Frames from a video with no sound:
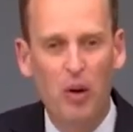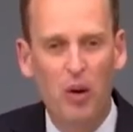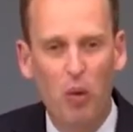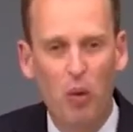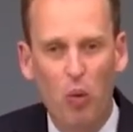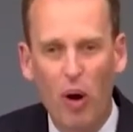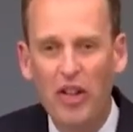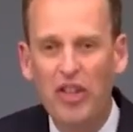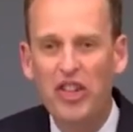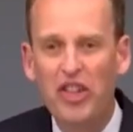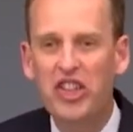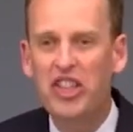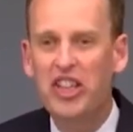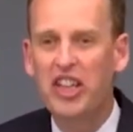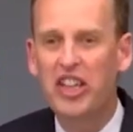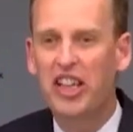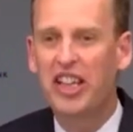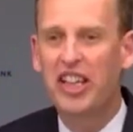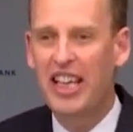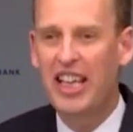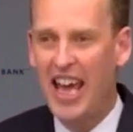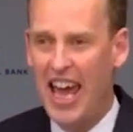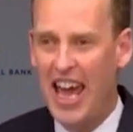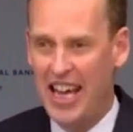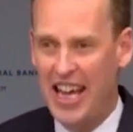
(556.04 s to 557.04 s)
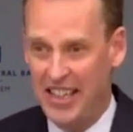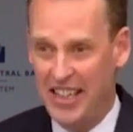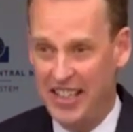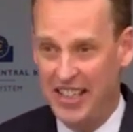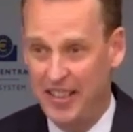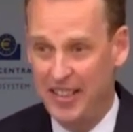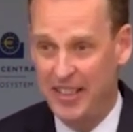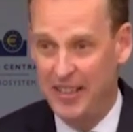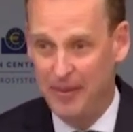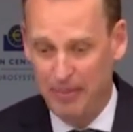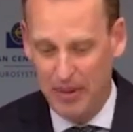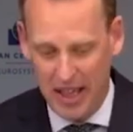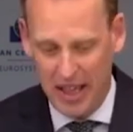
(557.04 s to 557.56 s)
Once a
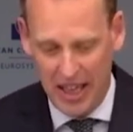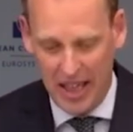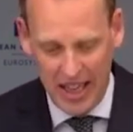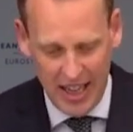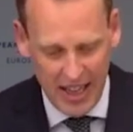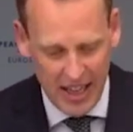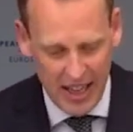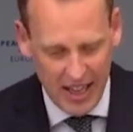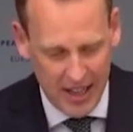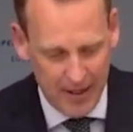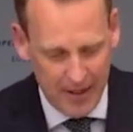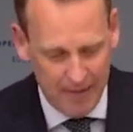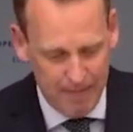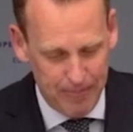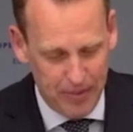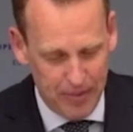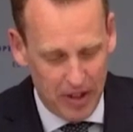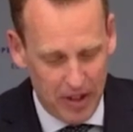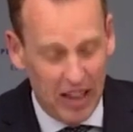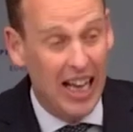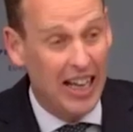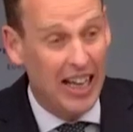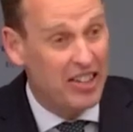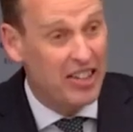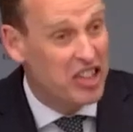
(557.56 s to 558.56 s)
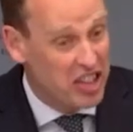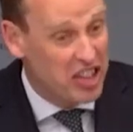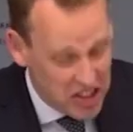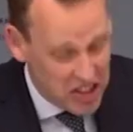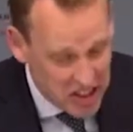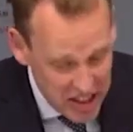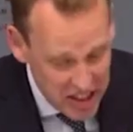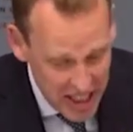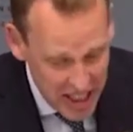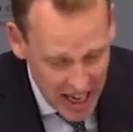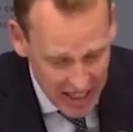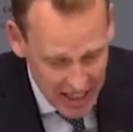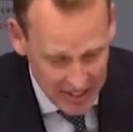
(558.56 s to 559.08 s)
case in against the
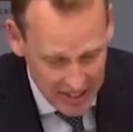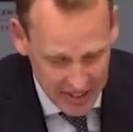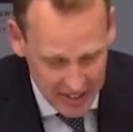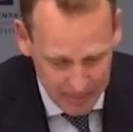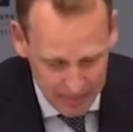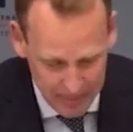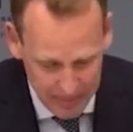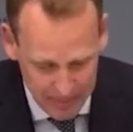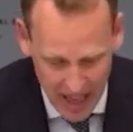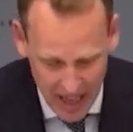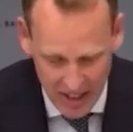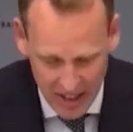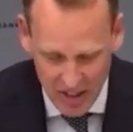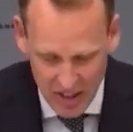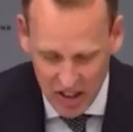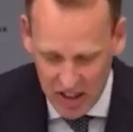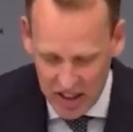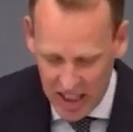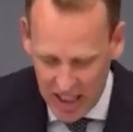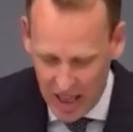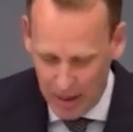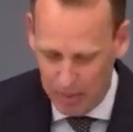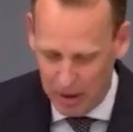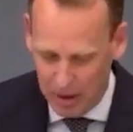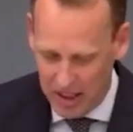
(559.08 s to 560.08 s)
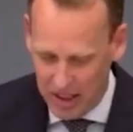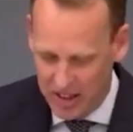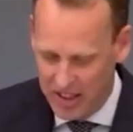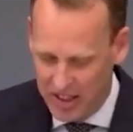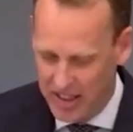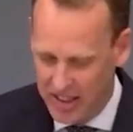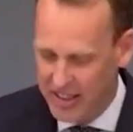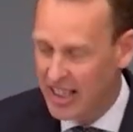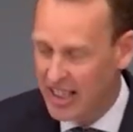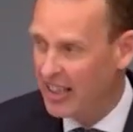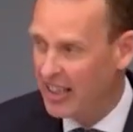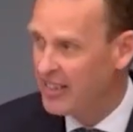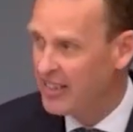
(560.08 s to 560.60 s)
state has
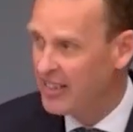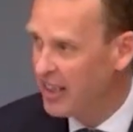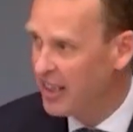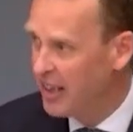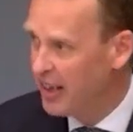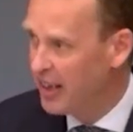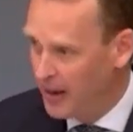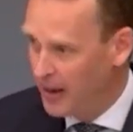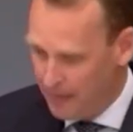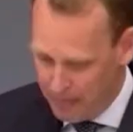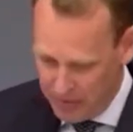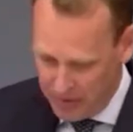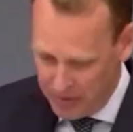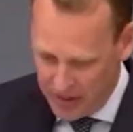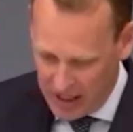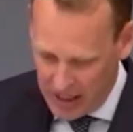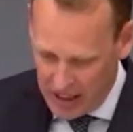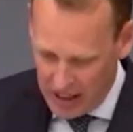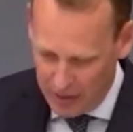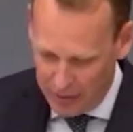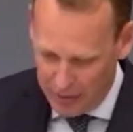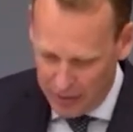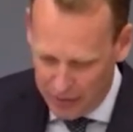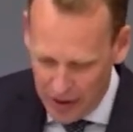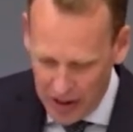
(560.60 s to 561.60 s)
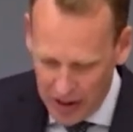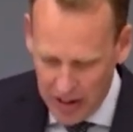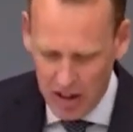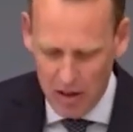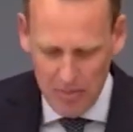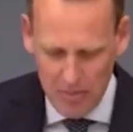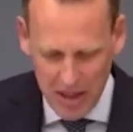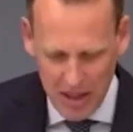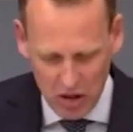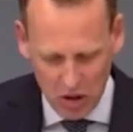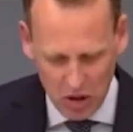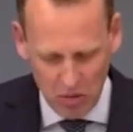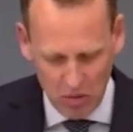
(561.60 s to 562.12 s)
established that the
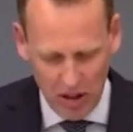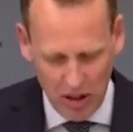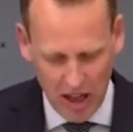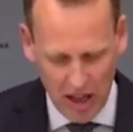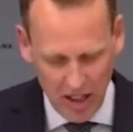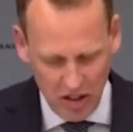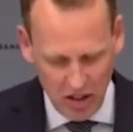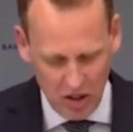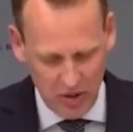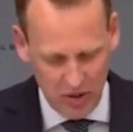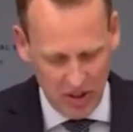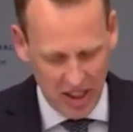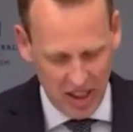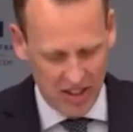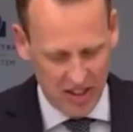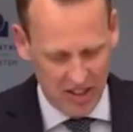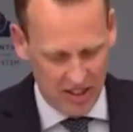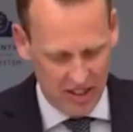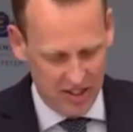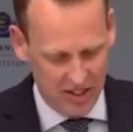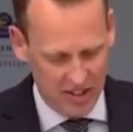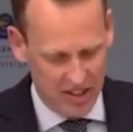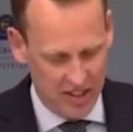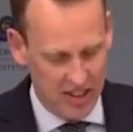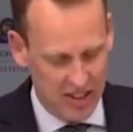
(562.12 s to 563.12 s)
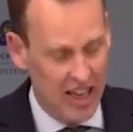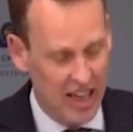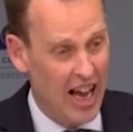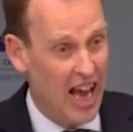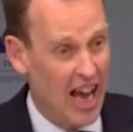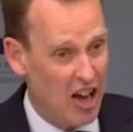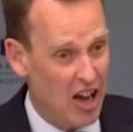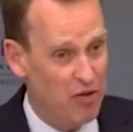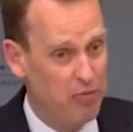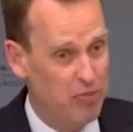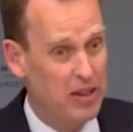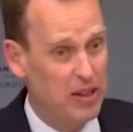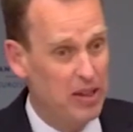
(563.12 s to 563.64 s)
fundamental rights of citizens
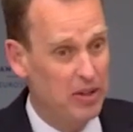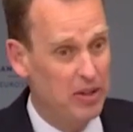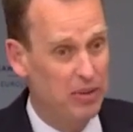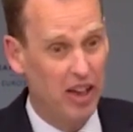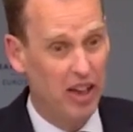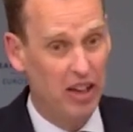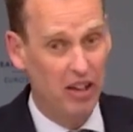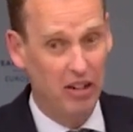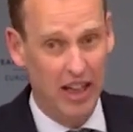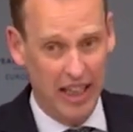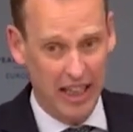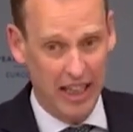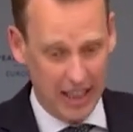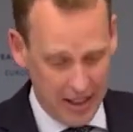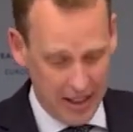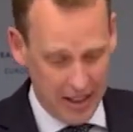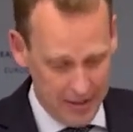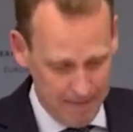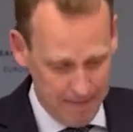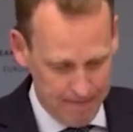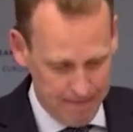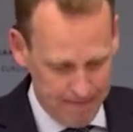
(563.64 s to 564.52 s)
have been violated,